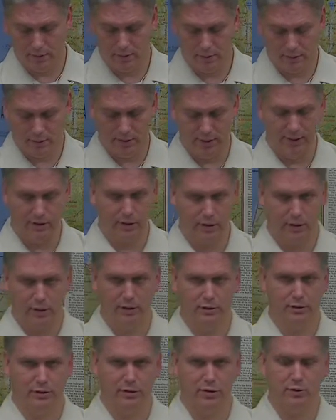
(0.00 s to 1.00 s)
All right,
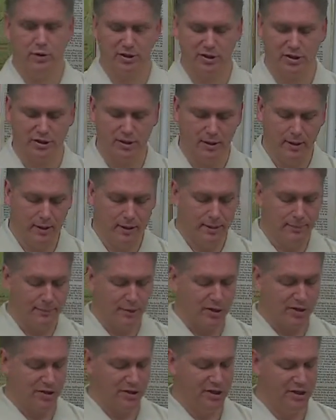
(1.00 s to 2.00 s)
good, good question.
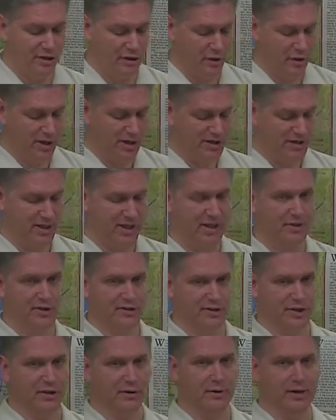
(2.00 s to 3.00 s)
So then you go, because again, there's
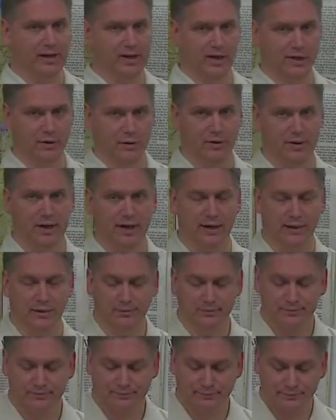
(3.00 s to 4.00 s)
another angel there
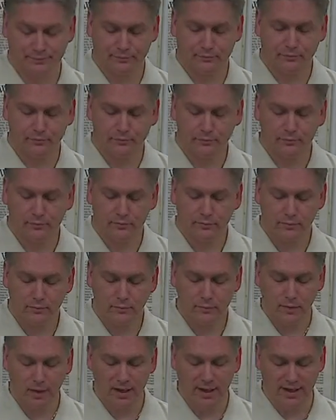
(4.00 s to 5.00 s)

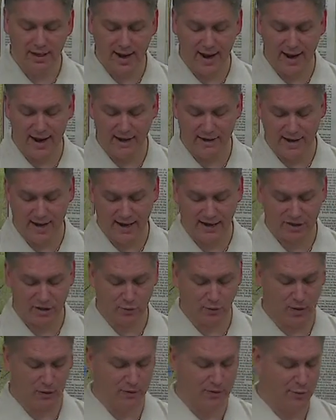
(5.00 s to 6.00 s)
in, in Acts
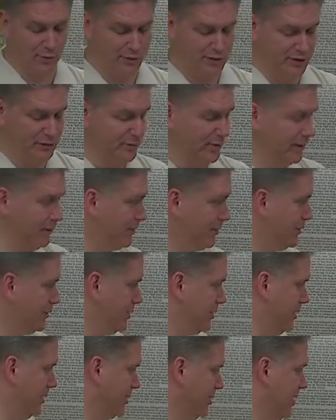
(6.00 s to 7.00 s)
12, 23, with, who
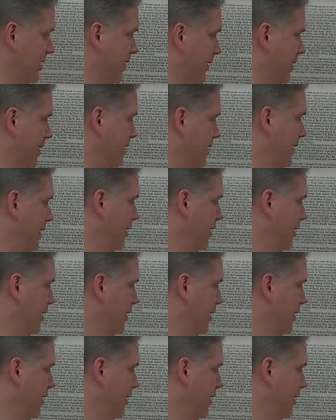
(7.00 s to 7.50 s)
kills Herod.